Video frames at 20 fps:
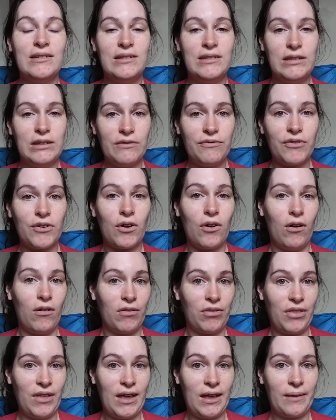difficult
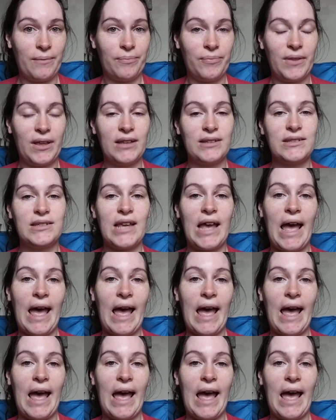thing, and to